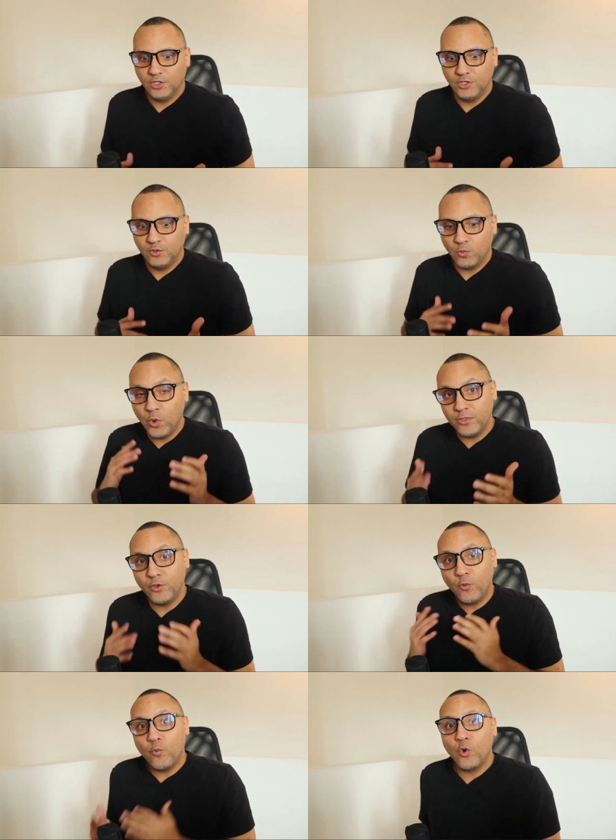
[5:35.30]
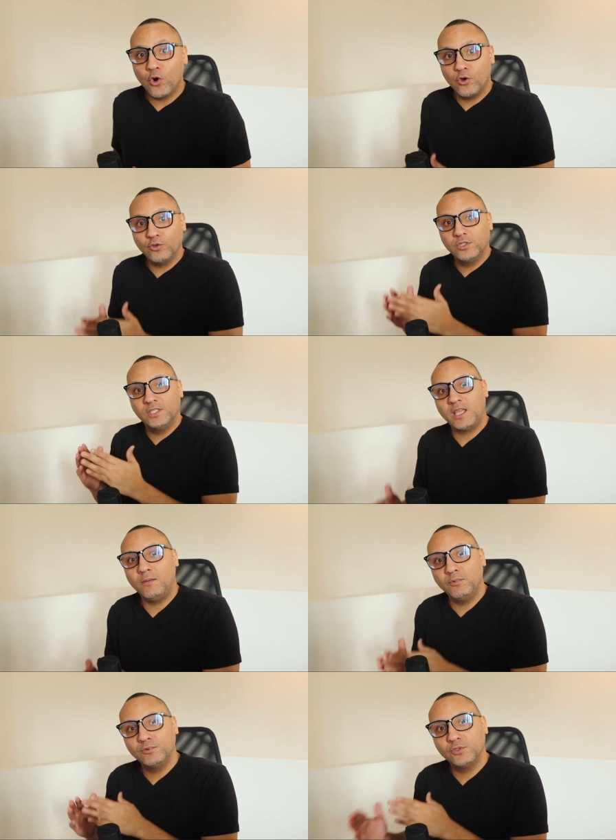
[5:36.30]
When the world is
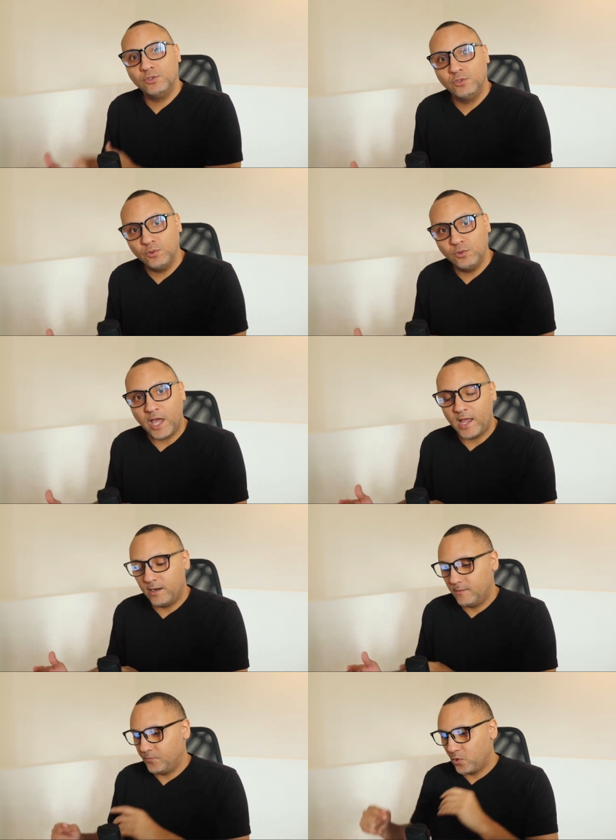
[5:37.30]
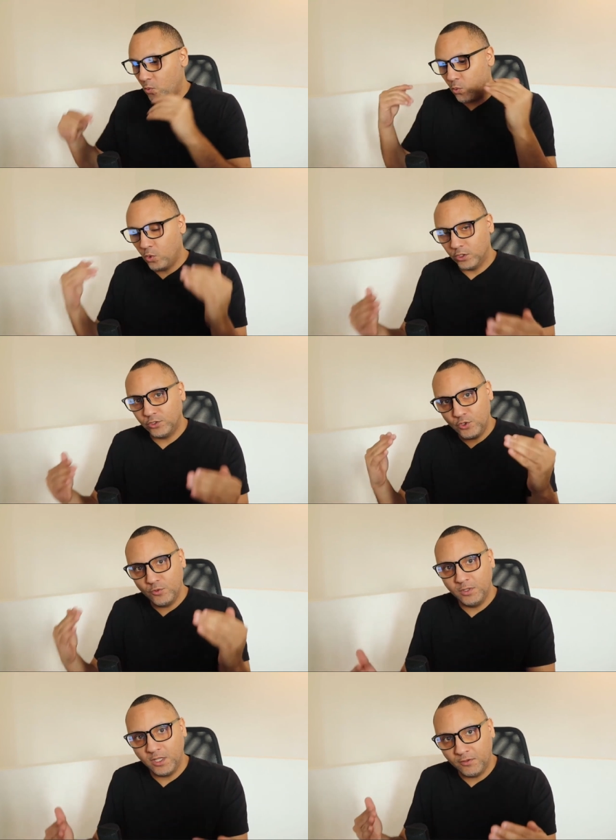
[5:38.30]
able to do that, what do you
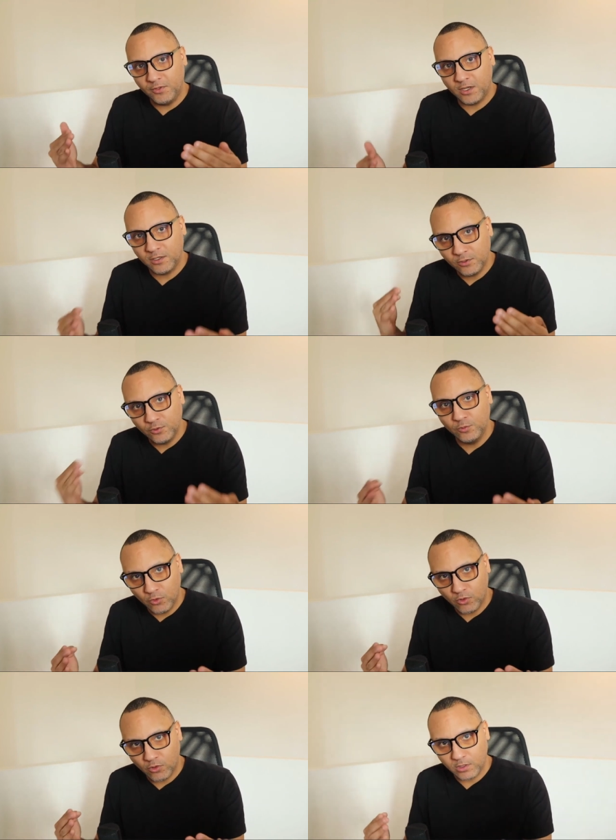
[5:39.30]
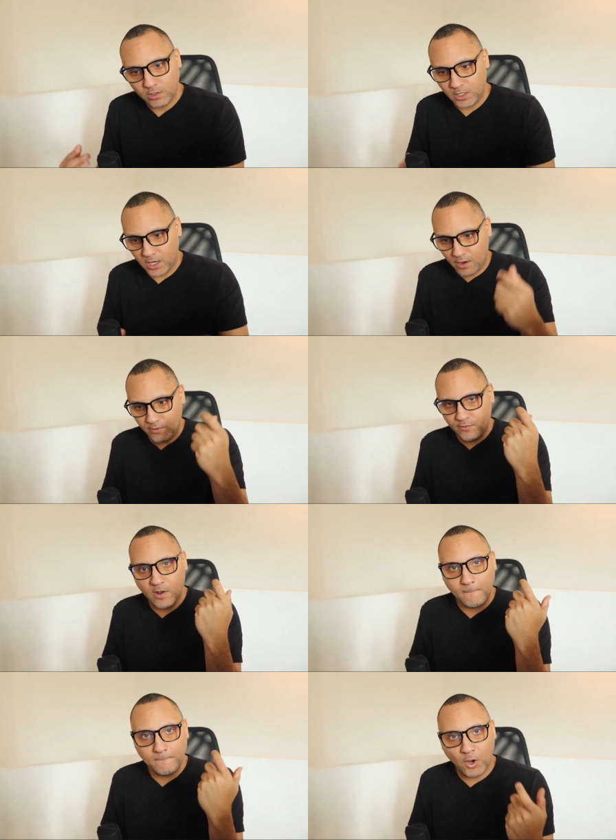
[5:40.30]
believe they're going to do more? Carry
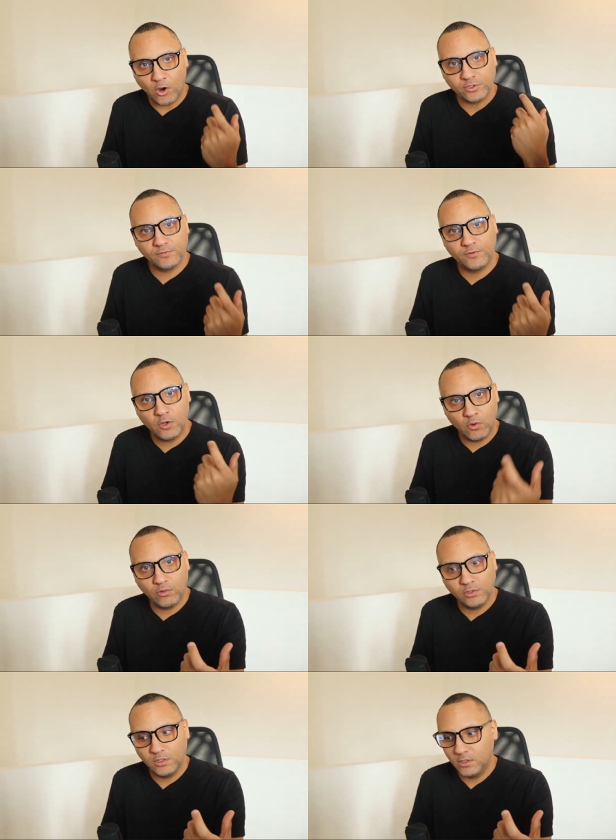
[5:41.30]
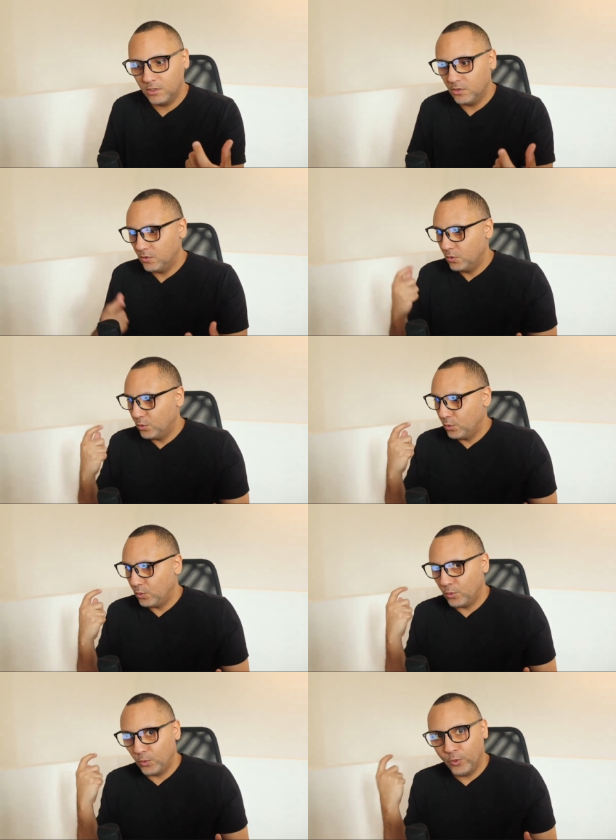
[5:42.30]
around bars of gold?
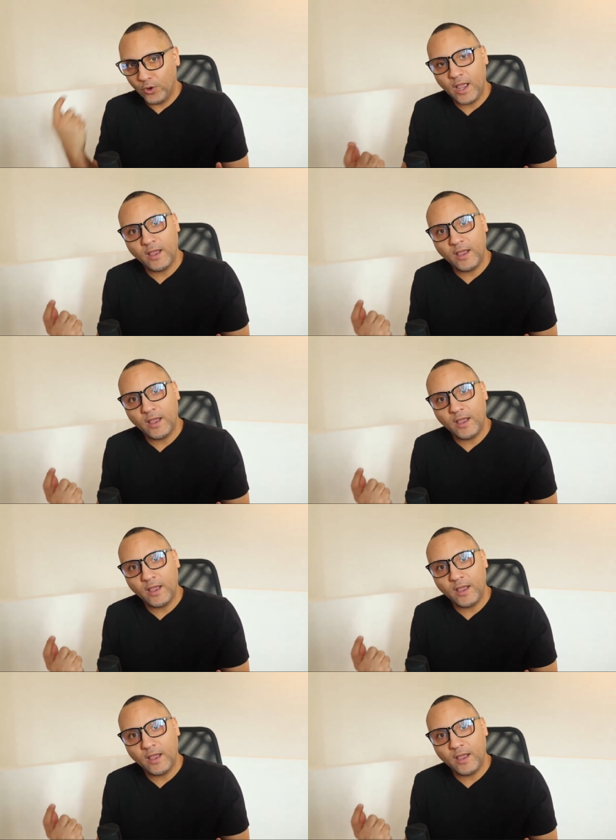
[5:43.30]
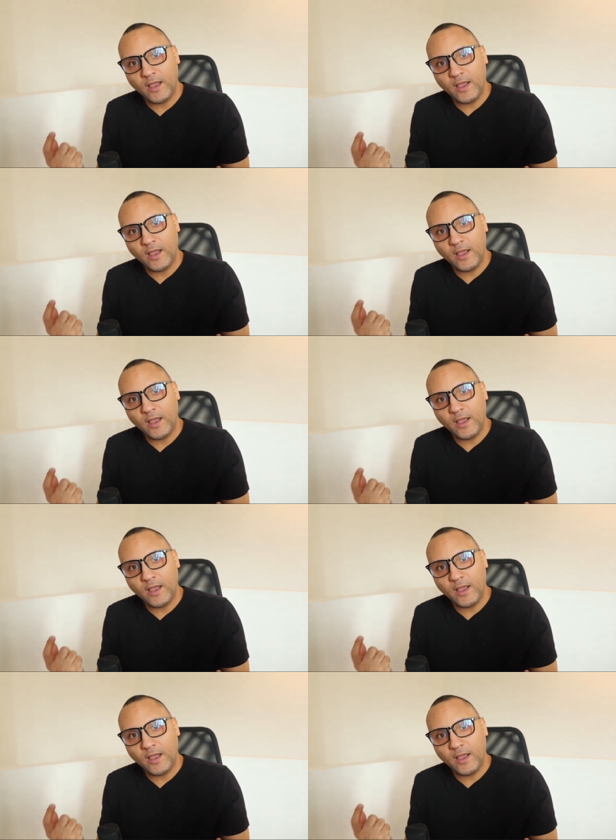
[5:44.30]
or have digital
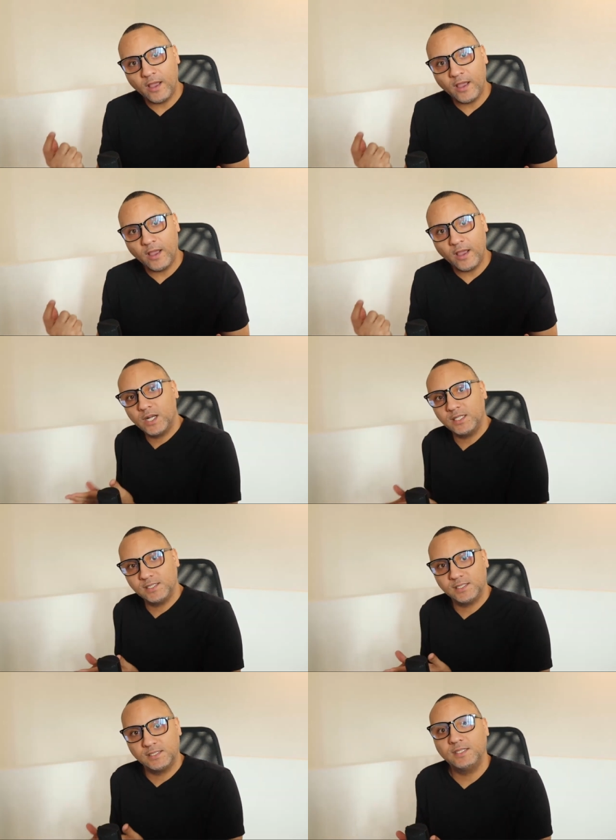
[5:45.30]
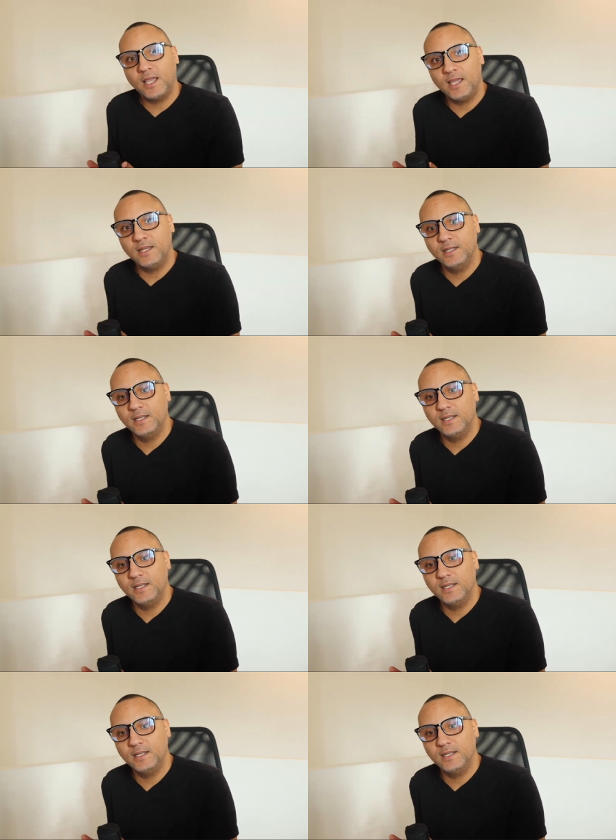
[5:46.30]
assets where you can do what I just said.